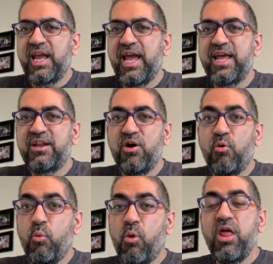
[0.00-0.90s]
And
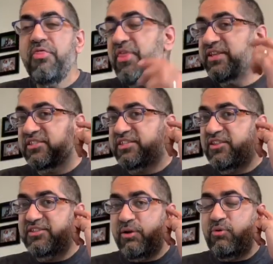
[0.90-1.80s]
one of the things
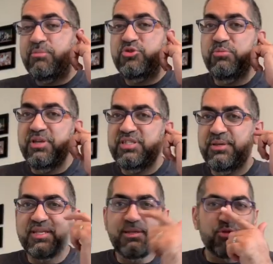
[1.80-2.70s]
they'll say, well, I'm too
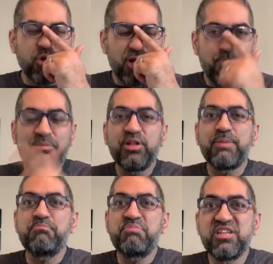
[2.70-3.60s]
busy because I'm trying to build
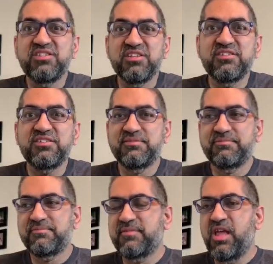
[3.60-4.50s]
my business.
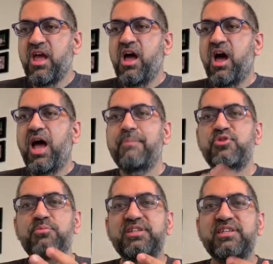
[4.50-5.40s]
I'm
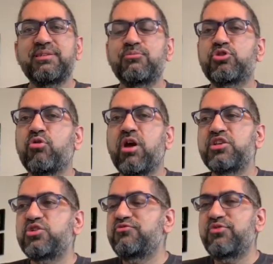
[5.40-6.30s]
too busy because I'm
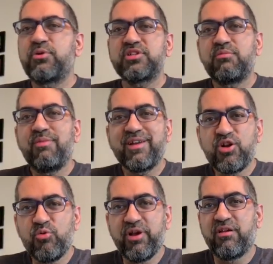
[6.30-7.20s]
trying to focus on my
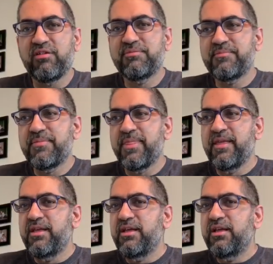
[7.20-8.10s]
career.
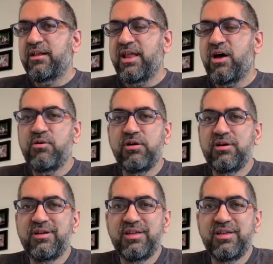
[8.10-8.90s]
Now,